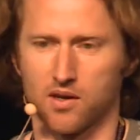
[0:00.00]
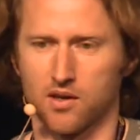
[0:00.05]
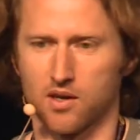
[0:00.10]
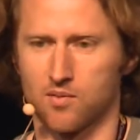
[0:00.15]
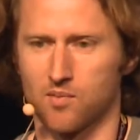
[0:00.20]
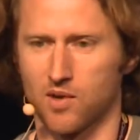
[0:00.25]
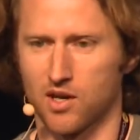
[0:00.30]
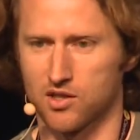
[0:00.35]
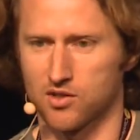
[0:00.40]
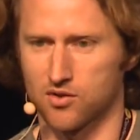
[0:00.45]
can
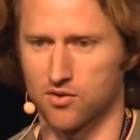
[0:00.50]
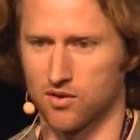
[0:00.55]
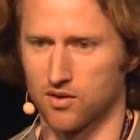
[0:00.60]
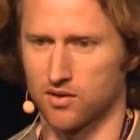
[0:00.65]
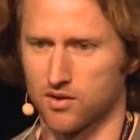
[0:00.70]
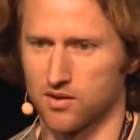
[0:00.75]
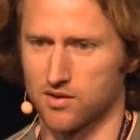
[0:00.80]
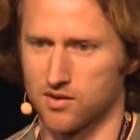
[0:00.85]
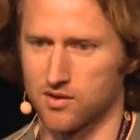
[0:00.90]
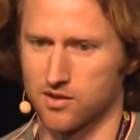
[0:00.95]
make sure that
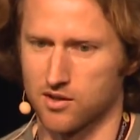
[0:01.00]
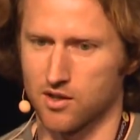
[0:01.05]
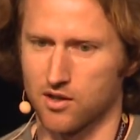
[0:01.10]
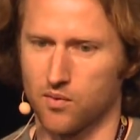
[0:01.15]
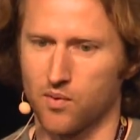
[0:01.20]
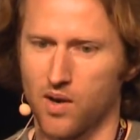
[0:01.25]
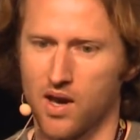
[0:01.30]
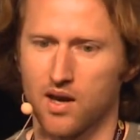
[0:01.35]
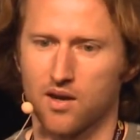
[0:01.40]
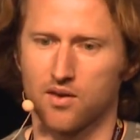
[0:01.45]
this is
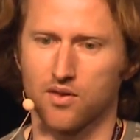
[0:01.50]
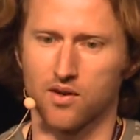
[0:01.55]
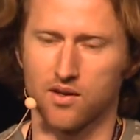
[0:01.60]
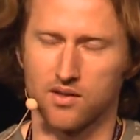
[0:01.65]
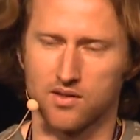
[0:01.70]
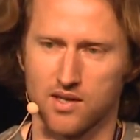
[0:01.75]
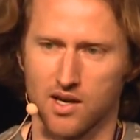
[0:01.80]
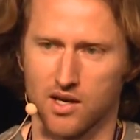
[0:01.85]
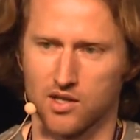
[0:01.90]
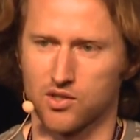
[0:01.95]
correct, that
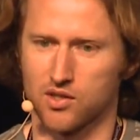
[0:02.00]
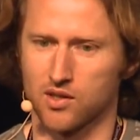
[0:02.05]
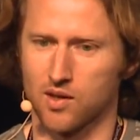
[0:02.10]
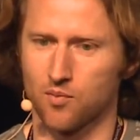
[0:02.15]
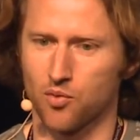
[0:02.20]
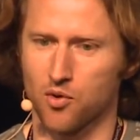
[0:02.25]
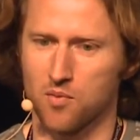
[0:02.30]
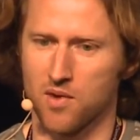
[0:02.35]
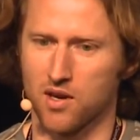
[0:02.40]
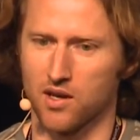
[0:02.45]
it's actually
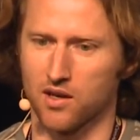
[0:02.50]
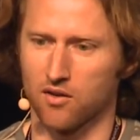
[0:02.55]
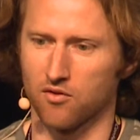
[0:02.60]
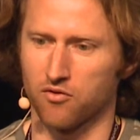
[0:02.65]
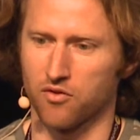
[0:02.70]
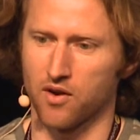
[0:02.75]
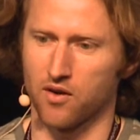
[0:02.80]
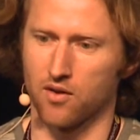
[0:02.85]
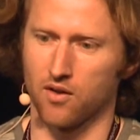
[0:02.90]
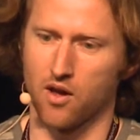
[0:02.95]
implementing a
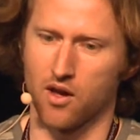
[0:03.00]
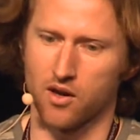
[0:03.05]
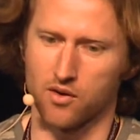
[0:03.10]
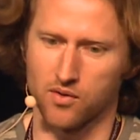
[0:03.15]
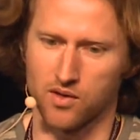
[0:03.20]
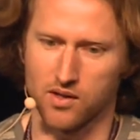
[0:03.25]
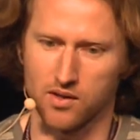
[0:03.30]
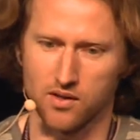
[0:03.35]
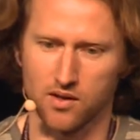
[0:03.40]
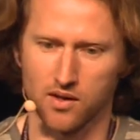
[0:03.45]
fair
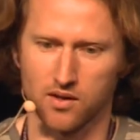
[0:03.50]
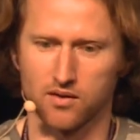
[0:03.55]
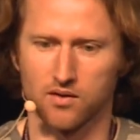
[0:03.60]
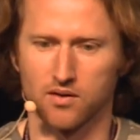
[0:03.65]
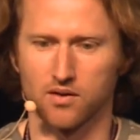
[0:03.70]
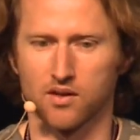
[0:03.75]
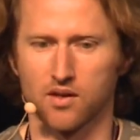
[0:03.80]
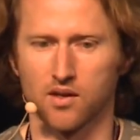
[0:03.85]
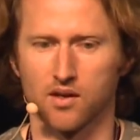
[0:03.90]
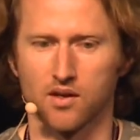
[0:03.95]
lottery, that
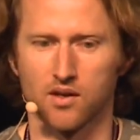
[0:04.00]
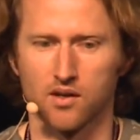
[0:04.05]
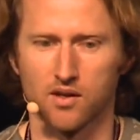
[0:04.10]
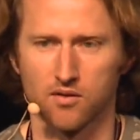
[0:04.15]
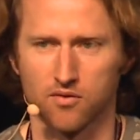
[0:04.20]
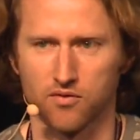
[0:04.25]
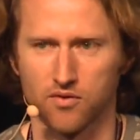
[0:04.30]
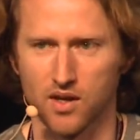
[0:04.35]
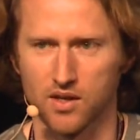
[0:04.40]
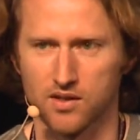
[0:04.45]

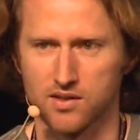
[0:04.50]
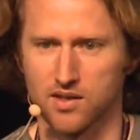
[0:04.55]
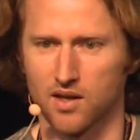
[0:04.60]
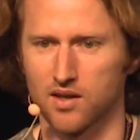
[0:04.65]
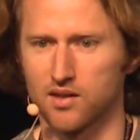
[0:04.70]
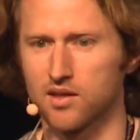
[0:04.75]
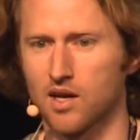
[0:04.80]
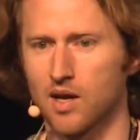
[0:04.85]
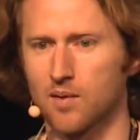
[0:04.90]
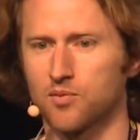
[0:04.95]
if they
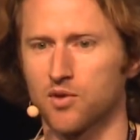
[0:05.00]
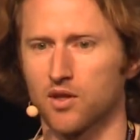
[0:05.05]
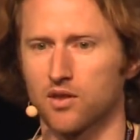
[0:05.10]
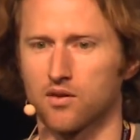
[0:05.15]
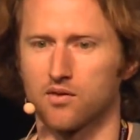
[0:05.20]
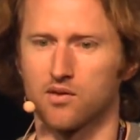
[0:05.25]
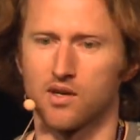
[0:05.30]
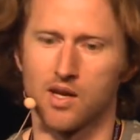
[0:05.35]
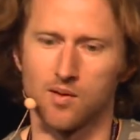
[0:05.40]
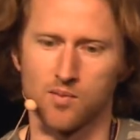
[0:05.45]
signed up, that
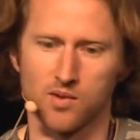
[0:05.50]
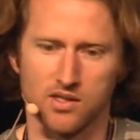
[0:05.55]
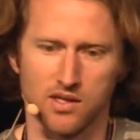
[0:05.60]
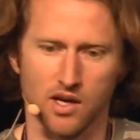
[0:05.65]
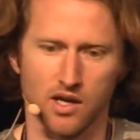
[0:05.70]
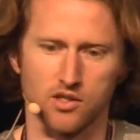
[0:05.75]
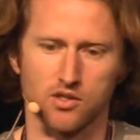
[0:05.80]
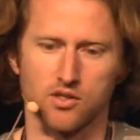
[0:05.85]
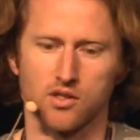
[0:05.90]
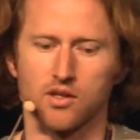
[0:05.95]
their name is
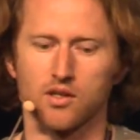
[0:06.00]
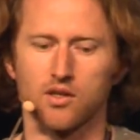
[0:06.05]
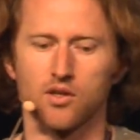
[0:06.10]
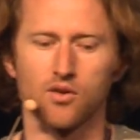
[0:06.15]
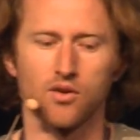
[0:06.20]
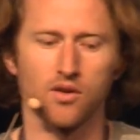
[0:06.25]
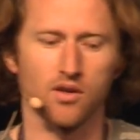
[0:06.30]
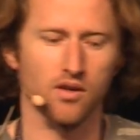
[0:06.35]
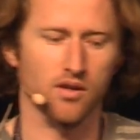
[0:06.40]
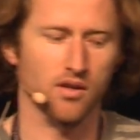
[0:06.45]
actually
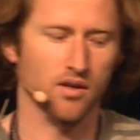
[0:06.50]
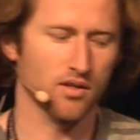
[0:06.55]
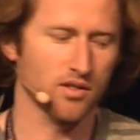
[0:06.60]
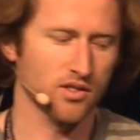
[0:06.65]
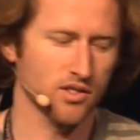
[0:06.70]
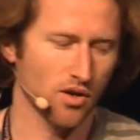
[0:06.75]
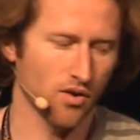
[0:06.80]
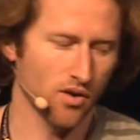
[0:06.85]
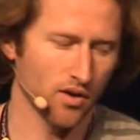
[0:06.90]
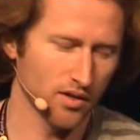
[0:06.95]
included, and
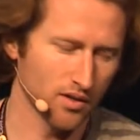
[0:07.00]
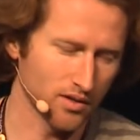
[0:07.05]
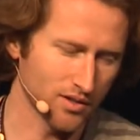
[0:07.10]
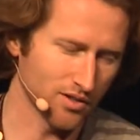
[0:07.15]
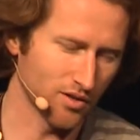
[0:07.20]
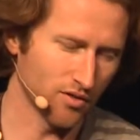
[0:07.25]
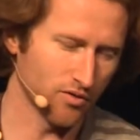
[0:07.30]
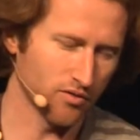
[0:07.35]
so on and so